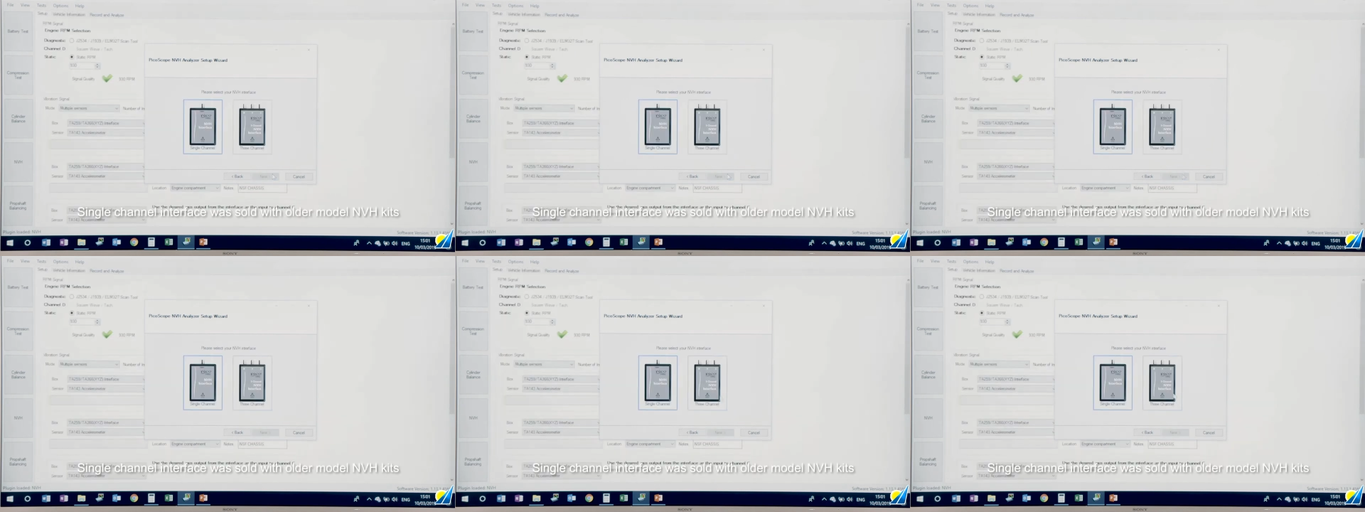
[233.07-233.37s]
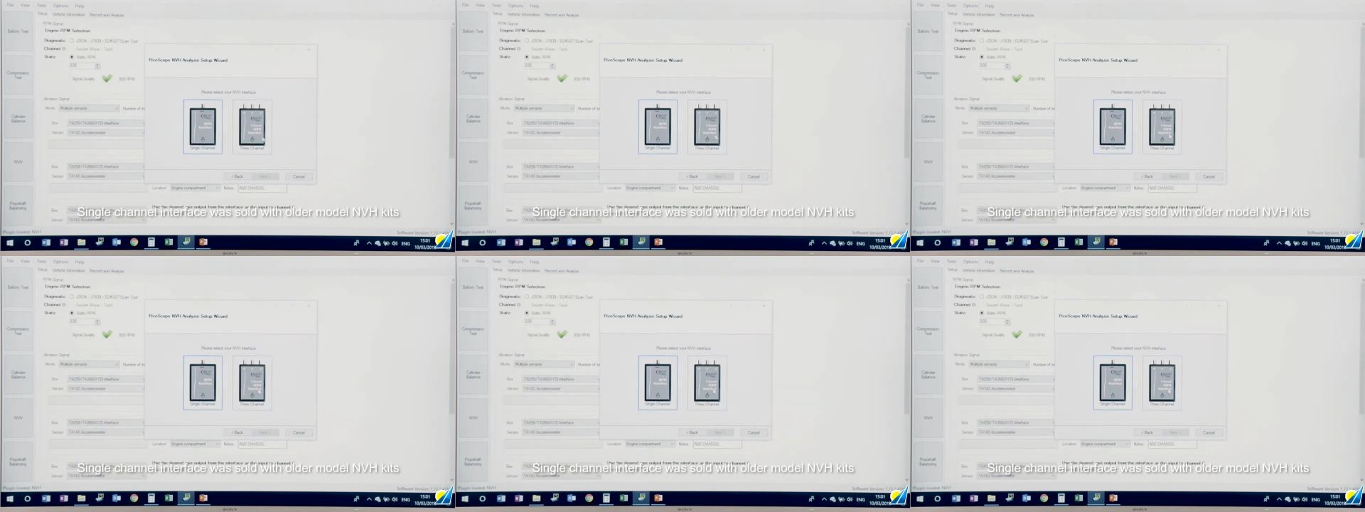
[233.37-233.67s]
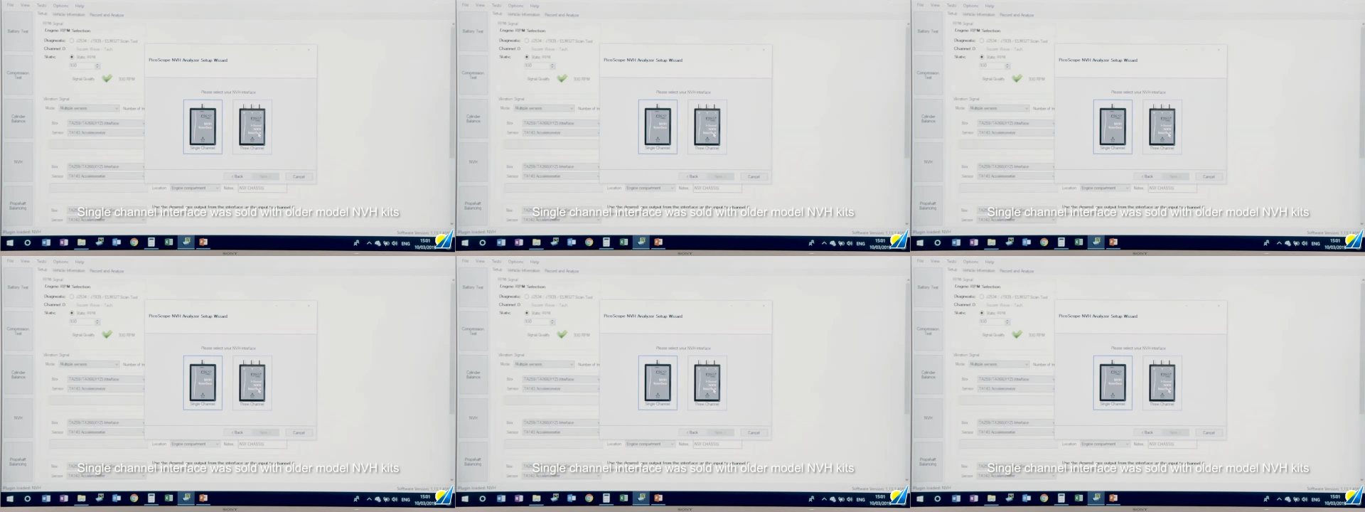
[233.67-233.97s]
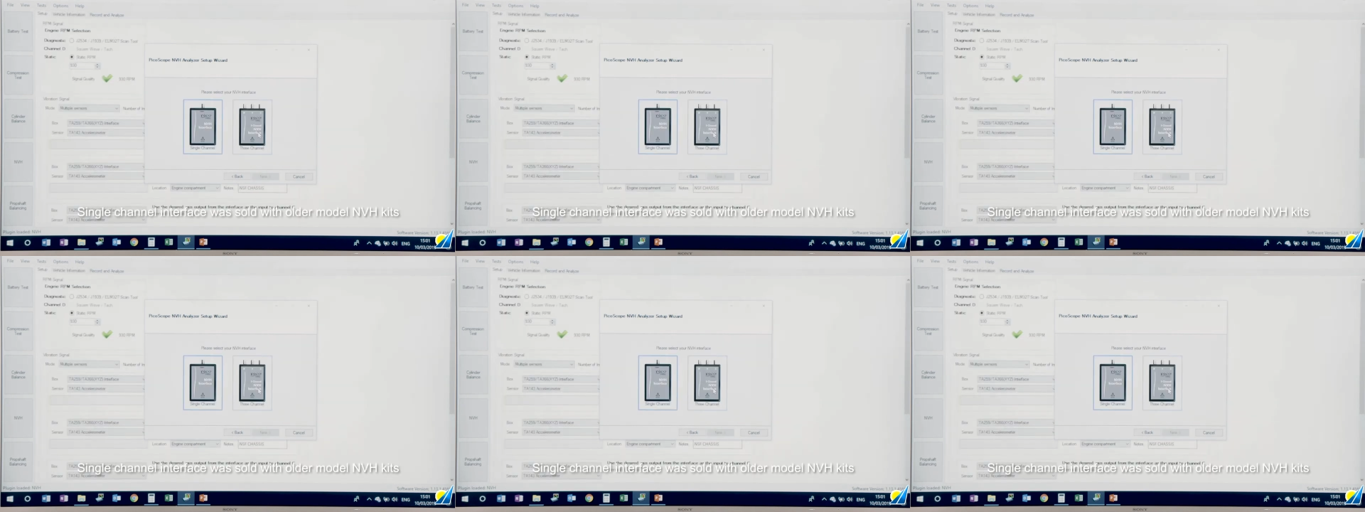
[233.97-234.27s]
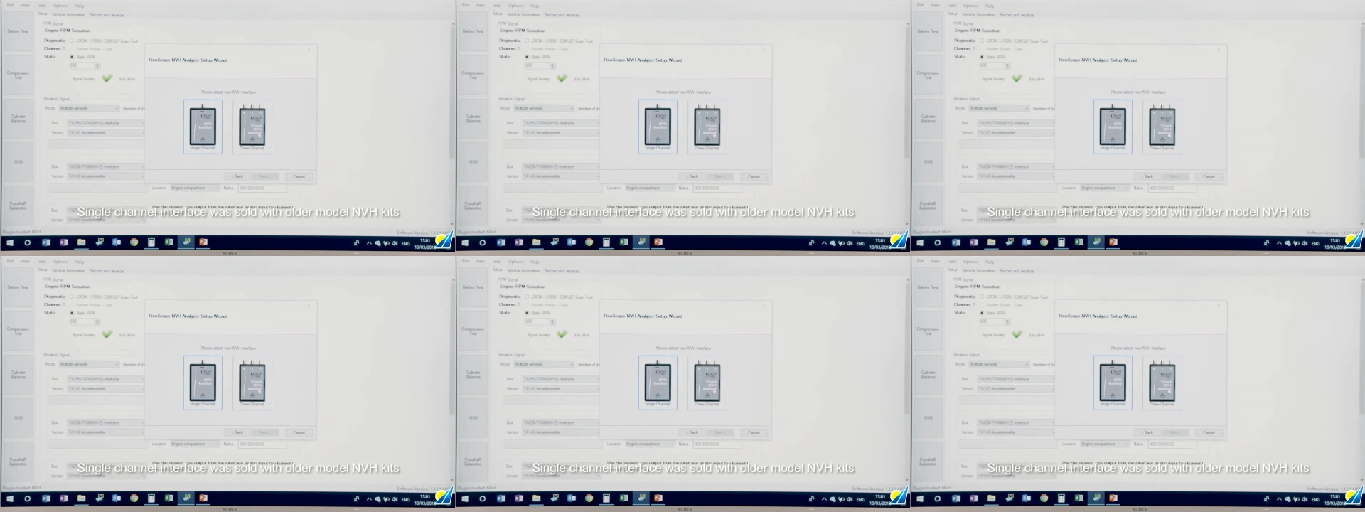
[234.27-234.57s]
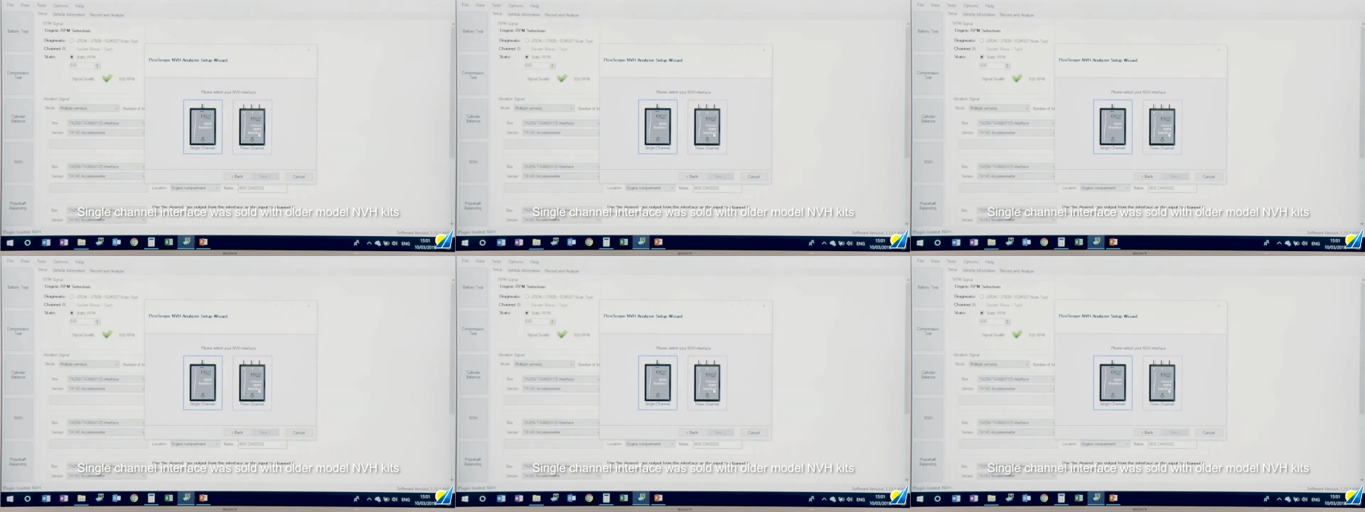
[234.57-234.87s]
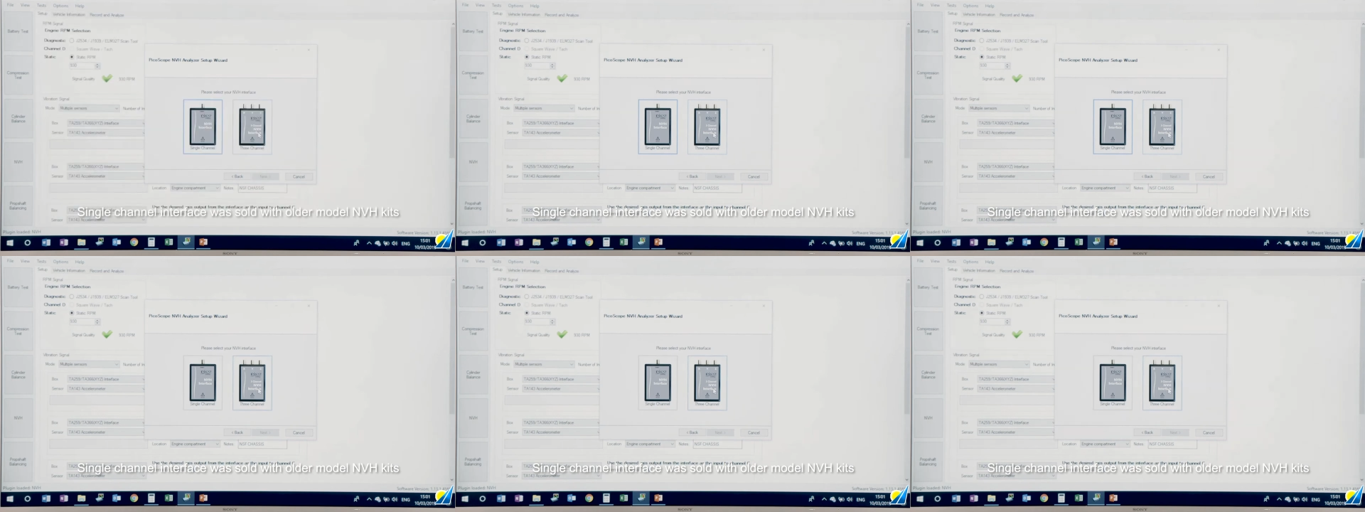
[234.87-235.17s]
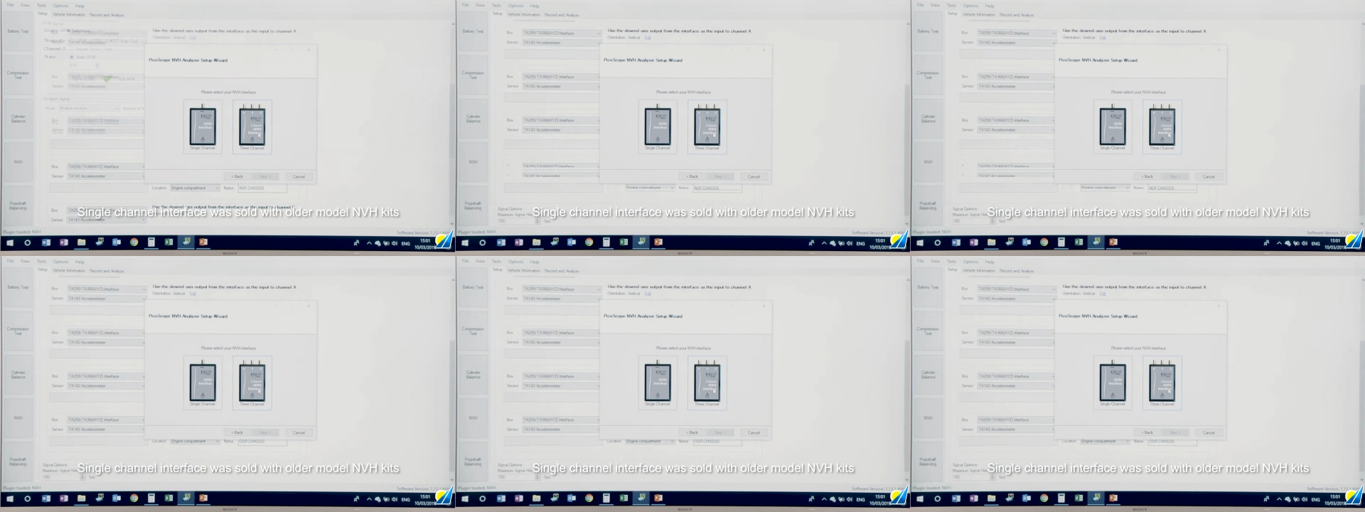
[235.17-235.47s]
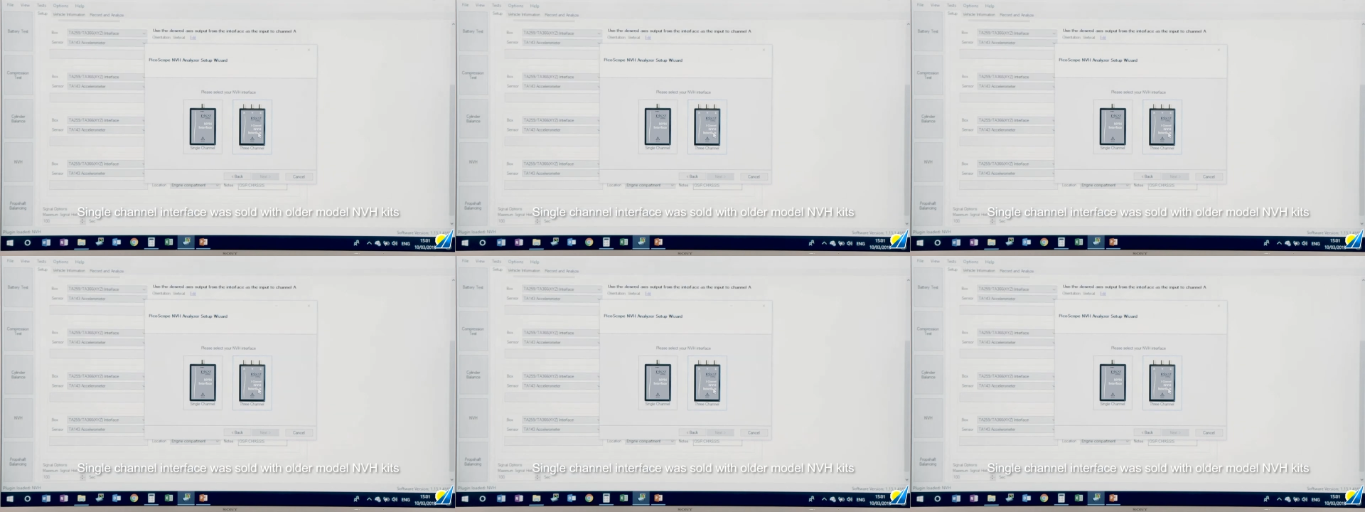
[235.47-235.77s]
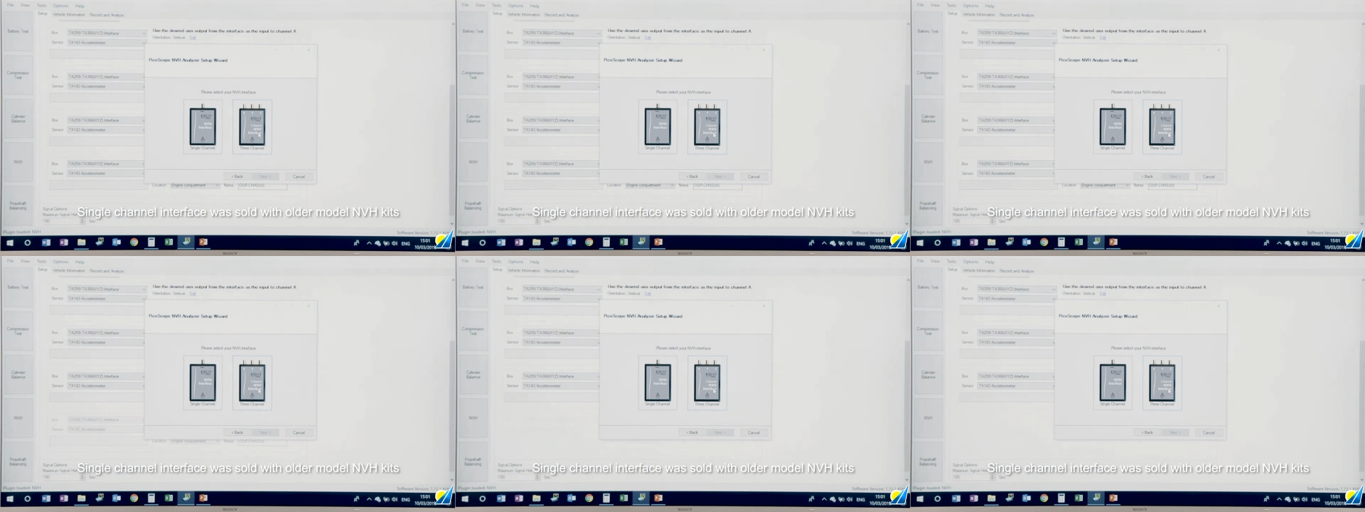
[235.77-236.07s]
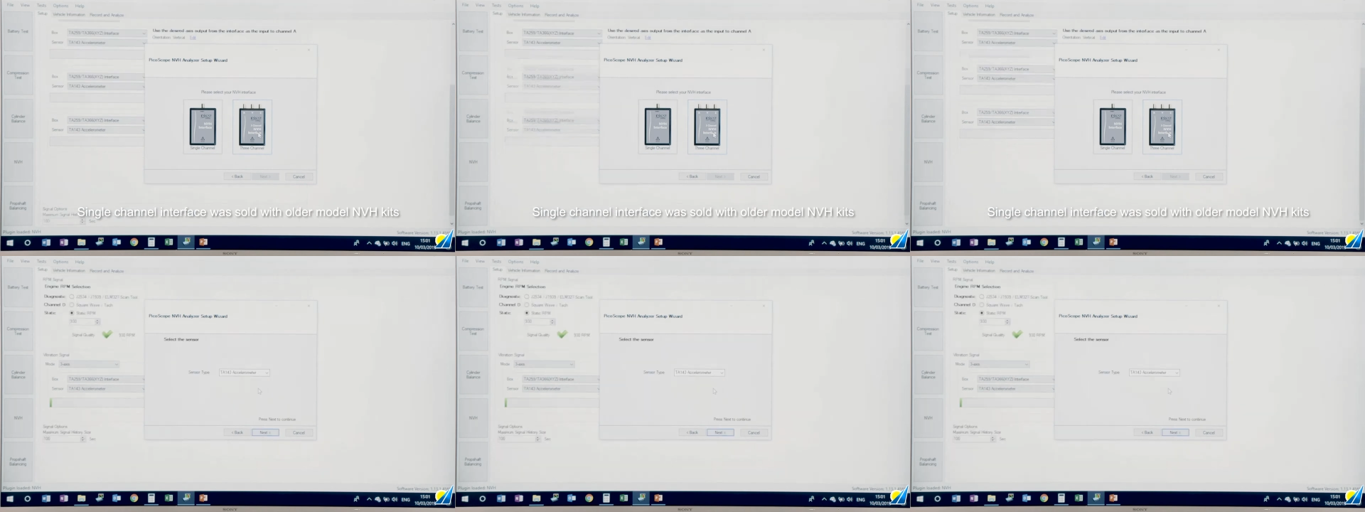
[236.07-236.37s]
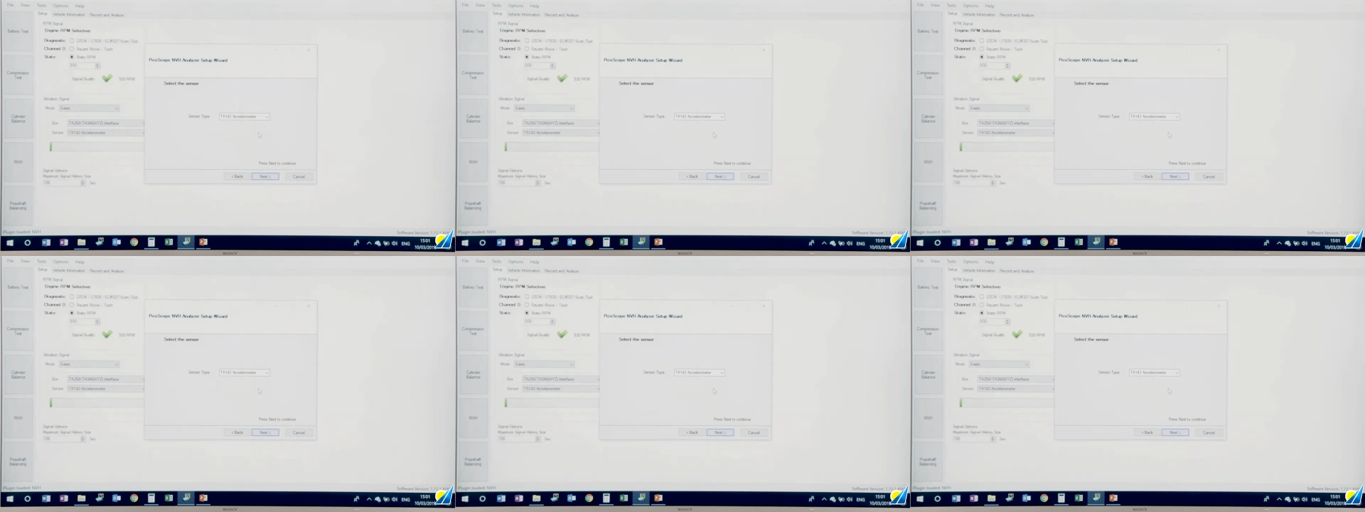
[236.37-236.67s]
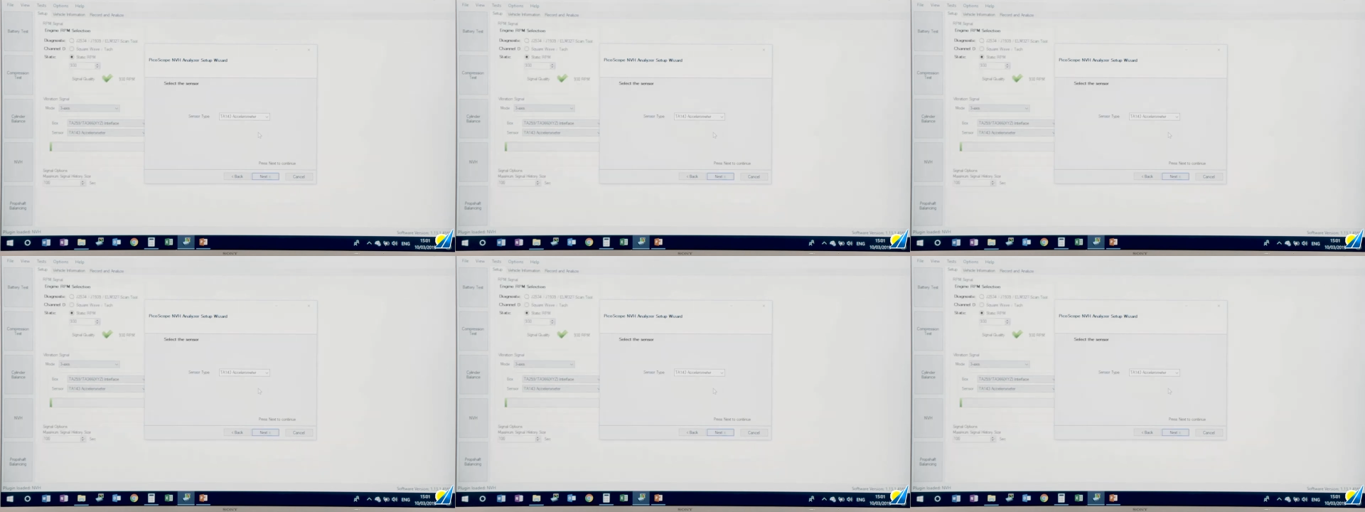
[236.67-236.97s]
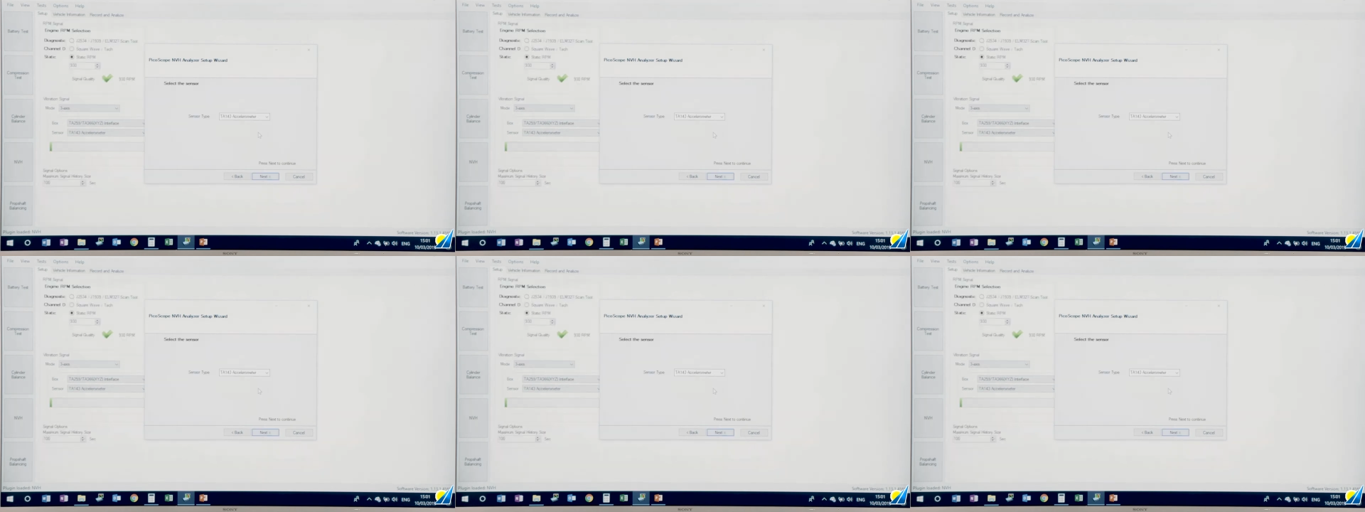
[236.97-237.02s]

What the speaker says: Nobody's mouth can be seen.